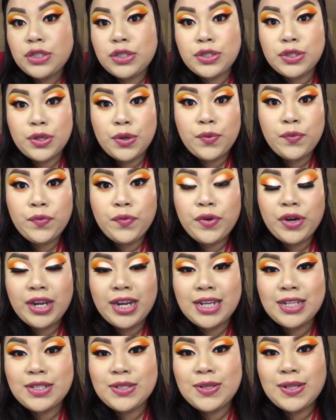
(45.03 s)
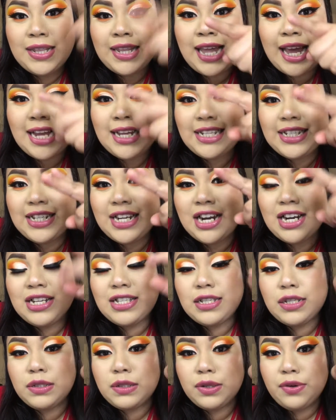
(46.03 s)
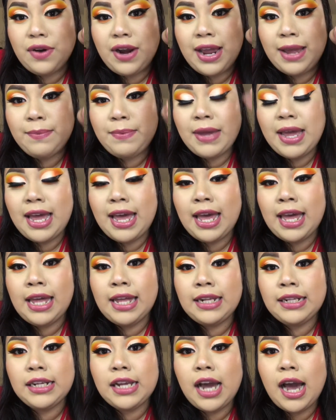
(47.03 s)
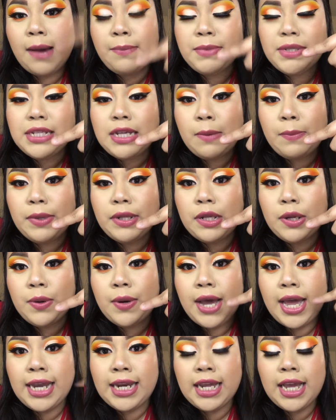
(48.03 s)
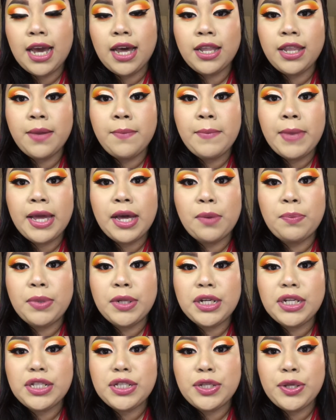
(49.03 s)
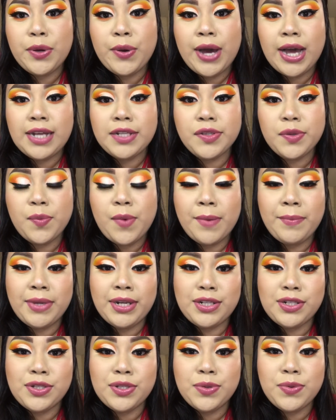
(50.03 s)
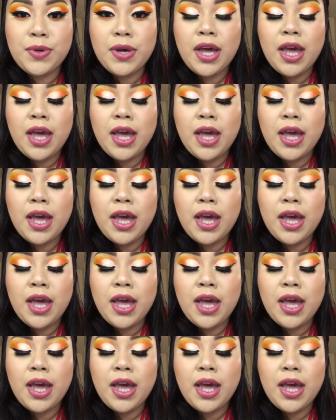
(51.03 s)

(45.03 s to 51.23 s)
don't forget to like, share, and subscribe, and comment down below any other makeup looks you guys want me to do.